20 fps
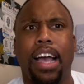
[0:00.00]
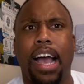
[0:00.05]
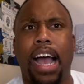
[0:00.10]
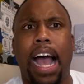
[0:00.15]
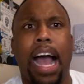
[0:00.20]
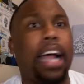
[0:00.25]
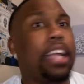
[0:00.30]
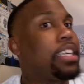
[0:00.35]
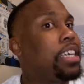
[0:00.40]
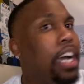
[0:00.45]

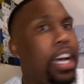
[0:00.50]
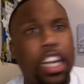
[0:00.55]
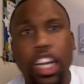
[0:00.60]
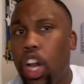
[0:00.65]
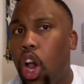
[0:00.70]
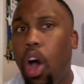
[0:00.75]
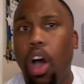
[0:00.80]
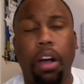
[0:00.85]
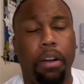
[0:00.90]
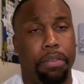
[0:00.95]
I cut it
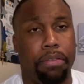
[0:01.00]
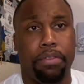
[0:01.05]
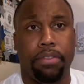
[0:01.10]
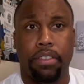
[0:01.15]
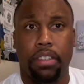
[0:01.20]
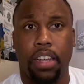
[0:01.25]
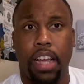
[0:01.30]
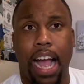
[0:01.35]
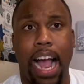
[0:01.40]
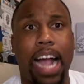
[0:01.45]
off.
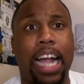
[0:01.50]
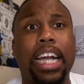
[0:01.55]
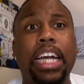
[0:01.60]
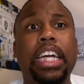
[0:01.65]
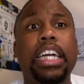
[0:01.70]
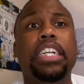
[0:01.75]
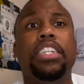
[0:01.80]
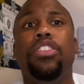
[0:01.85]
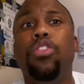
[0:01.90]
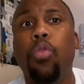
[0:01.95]
I
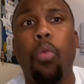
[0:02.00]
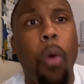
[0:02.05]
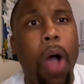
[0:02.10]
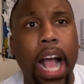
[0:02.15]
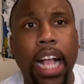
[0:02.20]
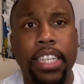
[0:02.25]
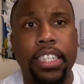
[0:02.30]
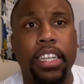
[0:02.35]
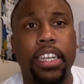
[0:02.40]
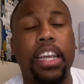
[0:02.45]
couldn't
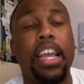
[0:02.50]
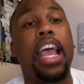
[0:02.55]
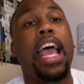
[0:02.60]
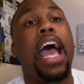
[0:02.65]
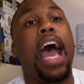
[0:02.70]
watch it.